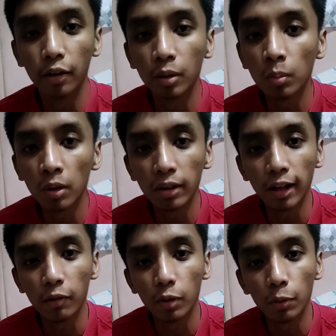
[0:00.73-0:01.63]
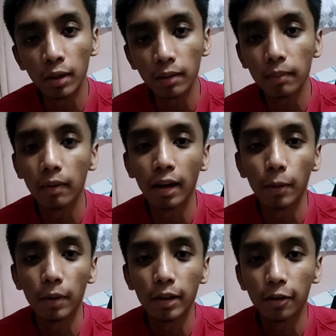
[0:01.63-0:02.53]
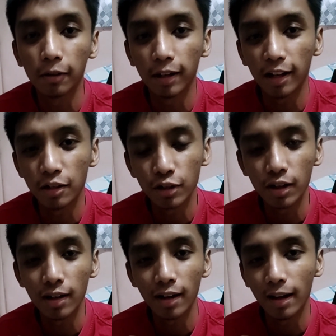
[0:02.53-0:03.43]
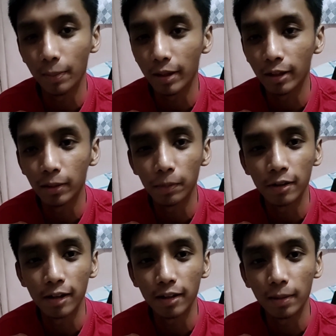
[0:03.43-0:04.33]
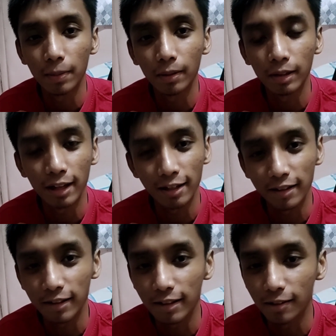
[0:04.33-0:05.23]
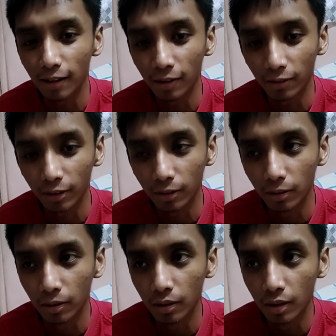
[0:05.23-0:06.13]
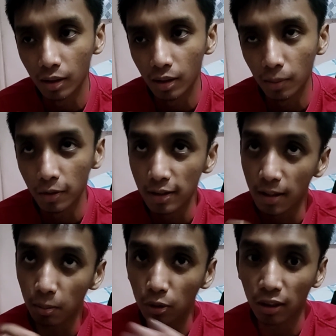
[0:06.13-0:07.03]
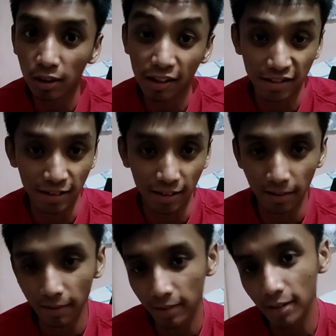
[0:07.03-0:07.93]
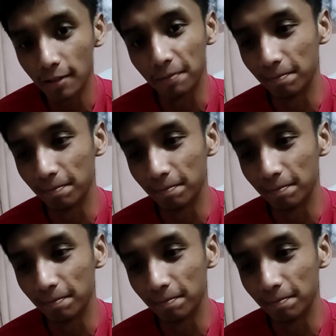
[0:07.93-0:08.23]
Good morning everyone, I am Aidan Regetcha. I'm here to present about the LED driver. Present more like testing. So,